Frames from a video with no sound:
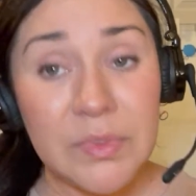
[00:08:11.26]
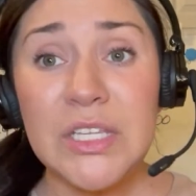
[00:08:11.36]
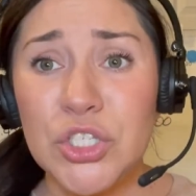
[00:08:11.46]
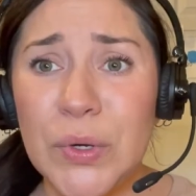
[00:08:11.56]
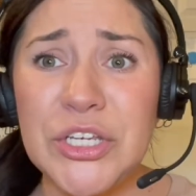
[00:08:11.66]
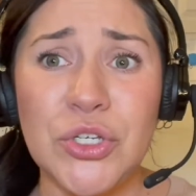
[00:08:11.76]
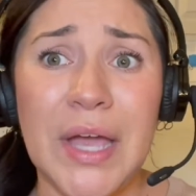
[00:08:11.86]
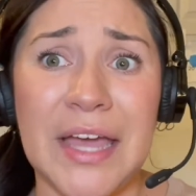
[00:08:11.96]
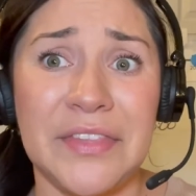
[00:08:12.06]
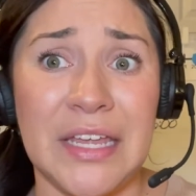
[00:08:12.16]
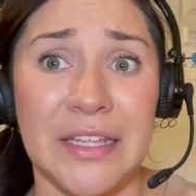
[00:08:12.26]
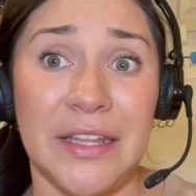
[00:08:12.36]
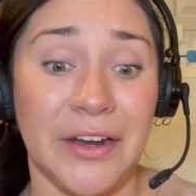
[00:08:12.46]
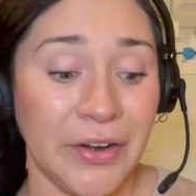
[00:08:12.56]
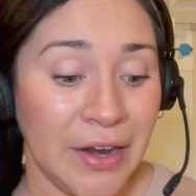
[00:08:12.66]
So I do add that in
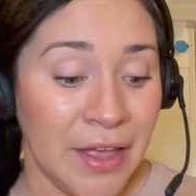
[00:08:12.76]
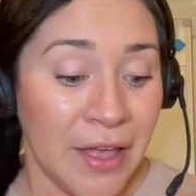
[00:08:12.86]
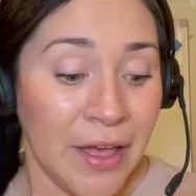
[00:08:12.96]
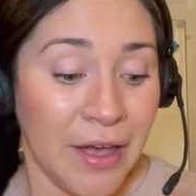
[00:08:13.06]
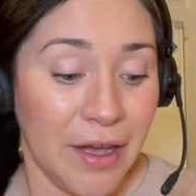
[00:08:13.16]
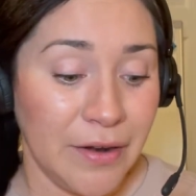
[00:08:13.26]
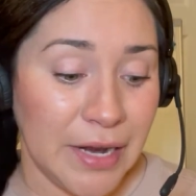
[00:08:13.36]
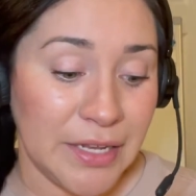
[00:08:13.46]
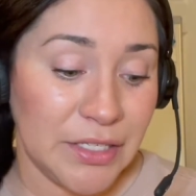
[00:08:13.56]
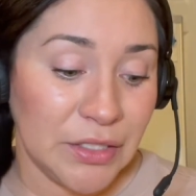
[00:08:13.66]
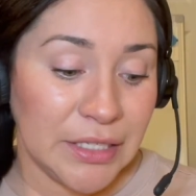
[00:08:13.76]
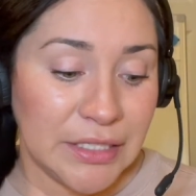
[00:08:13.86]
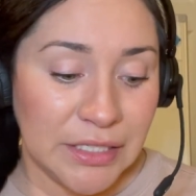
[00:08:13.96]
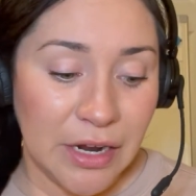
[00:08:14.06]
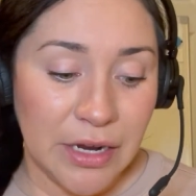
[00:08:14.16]
there. All right, so
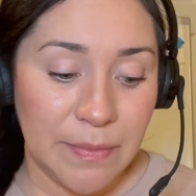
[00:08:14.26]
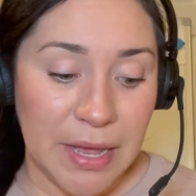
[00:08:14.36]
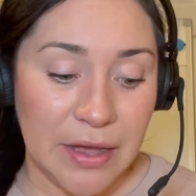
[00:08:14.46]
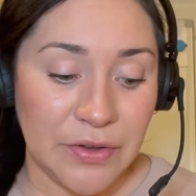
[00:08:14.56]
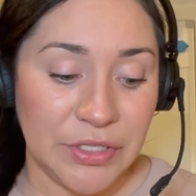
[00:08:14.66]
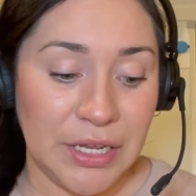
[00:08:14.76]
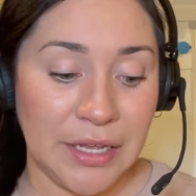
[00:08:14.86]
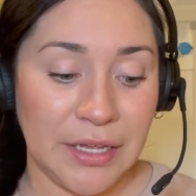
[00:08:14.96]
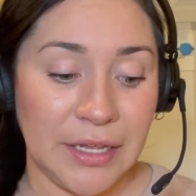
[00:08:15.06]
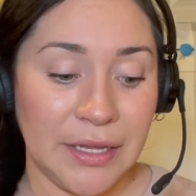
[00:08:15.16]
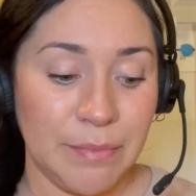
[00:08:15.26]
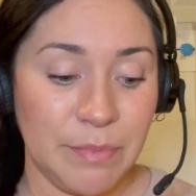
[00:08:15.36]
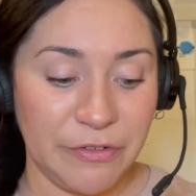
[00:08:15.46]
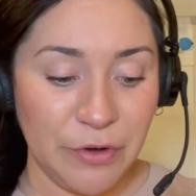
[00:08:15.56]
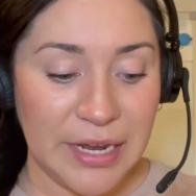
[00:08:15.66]
let's talk about,
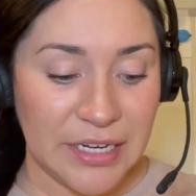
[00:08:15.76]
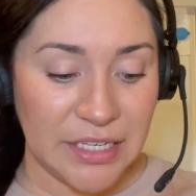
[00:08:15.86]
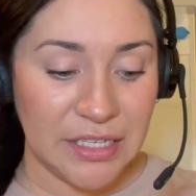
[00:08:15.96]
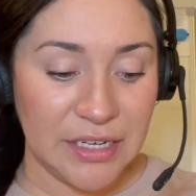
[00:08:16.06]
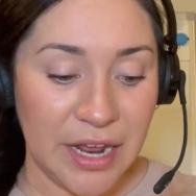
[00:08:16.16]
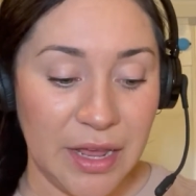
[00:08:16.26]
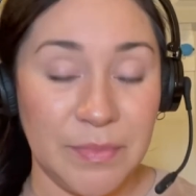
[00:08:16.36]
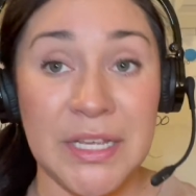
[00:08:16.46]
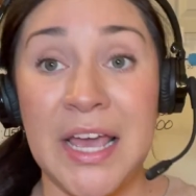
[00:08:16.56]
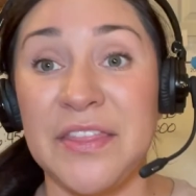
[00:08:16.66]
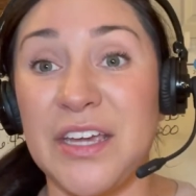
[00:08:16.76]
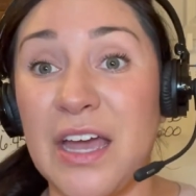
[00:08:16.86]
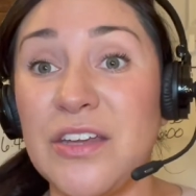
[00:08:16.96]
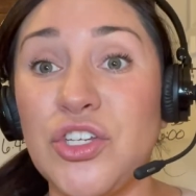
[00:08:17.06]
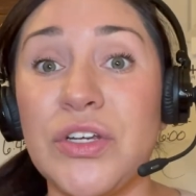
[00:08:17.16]
before I get to the times, the
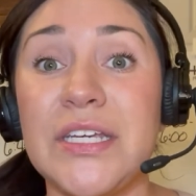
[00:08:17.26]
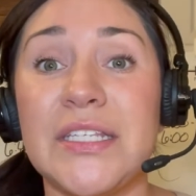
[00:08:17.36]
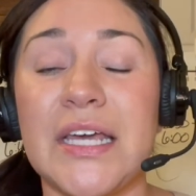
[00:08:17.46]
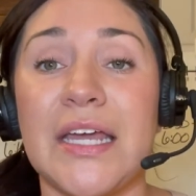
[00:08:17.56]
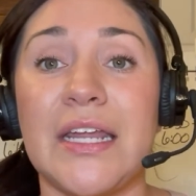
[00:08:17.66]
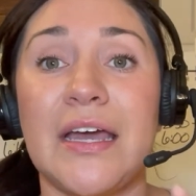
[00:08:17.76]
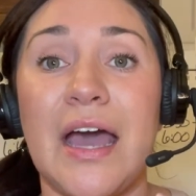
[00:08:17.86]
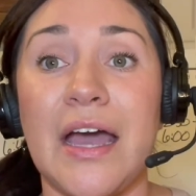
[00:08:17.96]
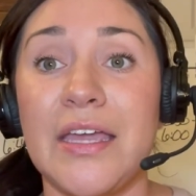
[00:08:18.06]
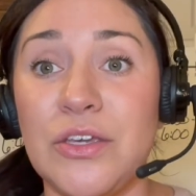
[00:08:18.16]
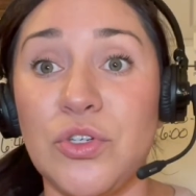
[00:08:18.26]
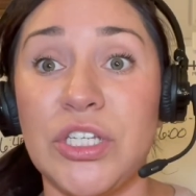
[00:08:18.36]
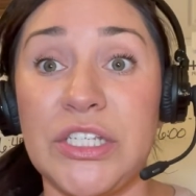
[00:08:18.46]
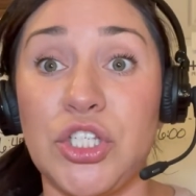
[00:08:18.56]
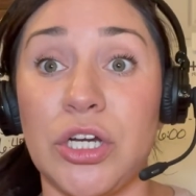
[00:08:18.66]
countries that I
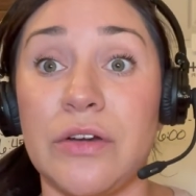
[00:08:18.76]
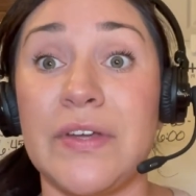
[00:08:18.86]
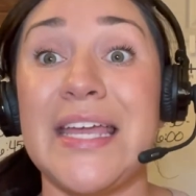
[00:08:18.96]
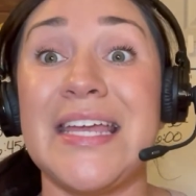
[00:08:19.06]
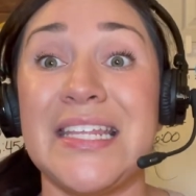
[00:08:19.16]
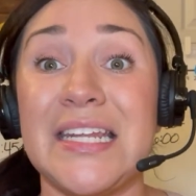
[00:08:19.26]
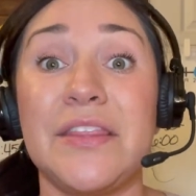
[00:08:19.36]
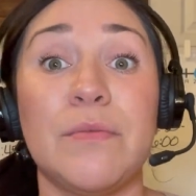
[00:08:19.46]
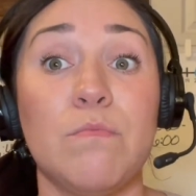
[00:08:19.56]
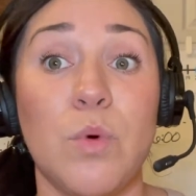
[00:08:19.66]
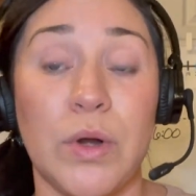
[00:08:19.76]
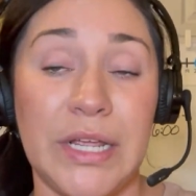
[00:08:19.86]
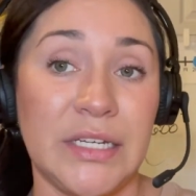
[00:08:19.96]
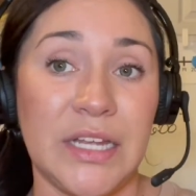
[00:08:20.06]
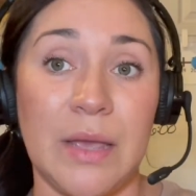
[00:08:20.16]
usually serve in the
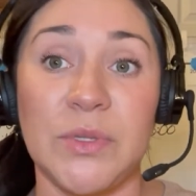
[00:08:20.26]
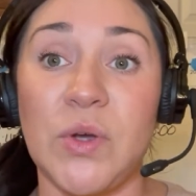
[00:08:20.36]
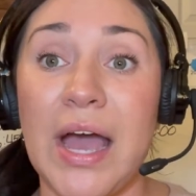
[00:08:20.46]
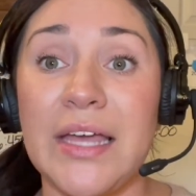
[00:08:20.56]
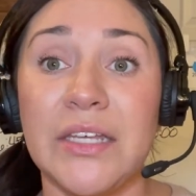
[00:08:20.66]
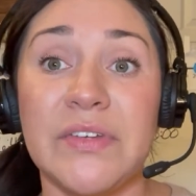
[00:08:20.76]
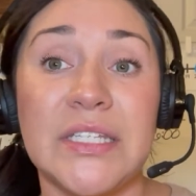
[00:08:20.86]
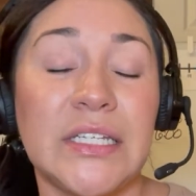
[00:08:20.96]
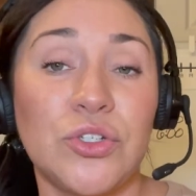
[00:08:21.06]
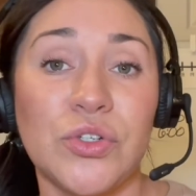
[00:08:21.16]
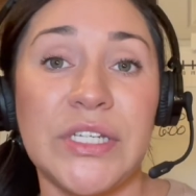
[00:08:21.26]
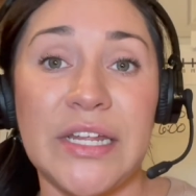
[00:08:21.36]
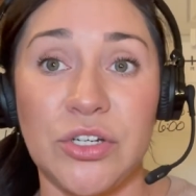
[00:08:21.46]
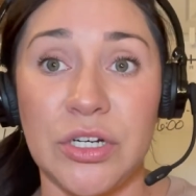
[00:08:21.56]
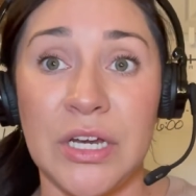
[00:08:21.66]
morning time. So I live in Central
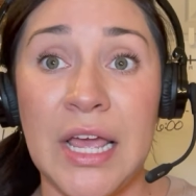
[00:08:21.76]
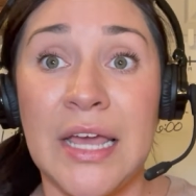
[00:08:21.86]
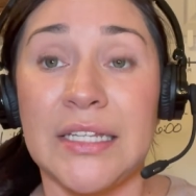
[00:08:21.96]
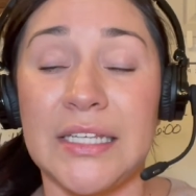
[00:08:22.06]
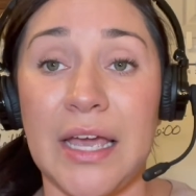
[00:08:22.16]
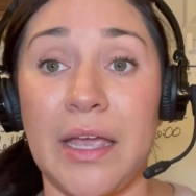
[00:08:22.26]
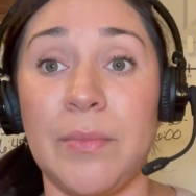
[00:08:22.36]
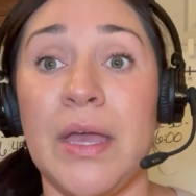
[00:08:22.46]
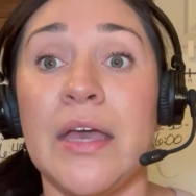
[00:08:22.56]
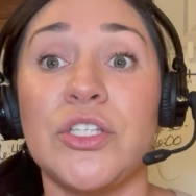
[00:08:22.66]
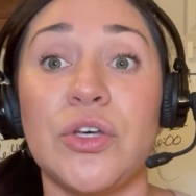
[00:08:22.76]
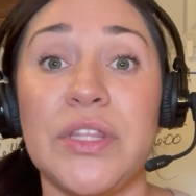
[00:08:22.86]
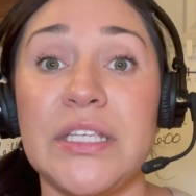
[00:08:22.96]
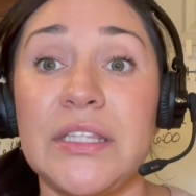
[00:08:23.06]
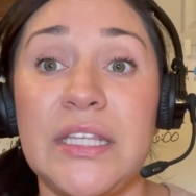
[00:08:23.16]
Standard Time. So
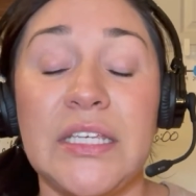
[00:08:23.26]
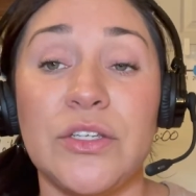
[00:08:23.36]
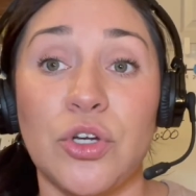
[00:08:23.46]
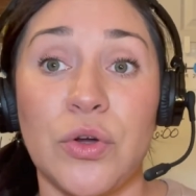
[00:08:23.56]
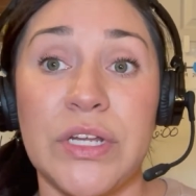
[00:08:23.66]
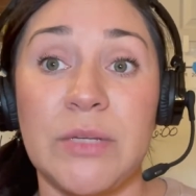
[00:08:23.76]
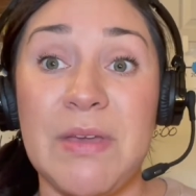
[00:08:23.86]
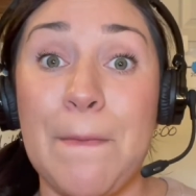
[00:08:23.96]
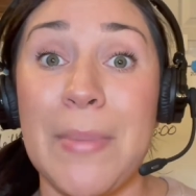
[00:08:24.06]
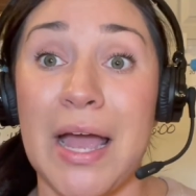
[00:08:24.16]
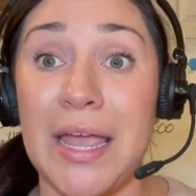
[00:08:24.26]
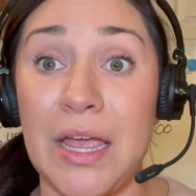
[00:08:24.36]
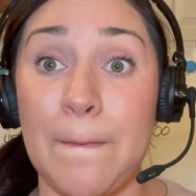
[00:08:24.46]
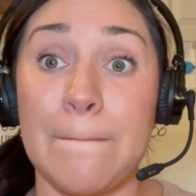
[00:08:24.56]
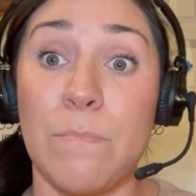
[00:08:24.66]
these are going to be my
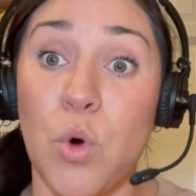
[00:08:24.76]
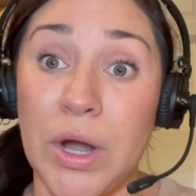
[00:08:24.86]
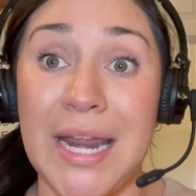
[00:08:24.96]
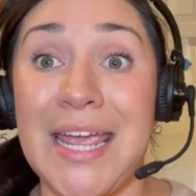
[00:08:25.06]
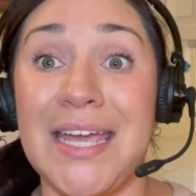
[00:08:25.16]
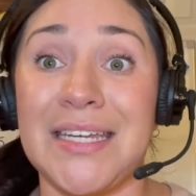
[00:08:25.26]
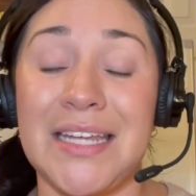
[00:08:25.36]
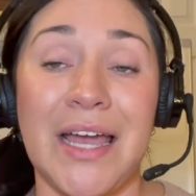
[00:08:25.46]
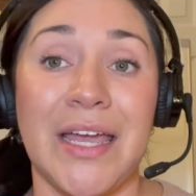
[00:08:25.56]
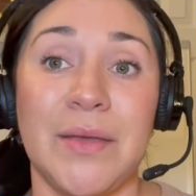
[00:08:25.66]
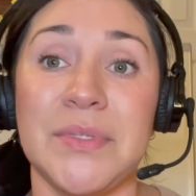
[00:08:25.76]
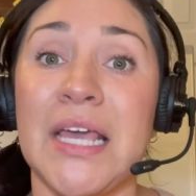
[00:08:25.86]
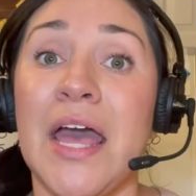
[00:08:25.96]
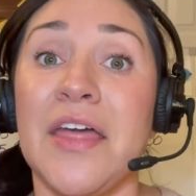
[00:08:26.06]
morning times.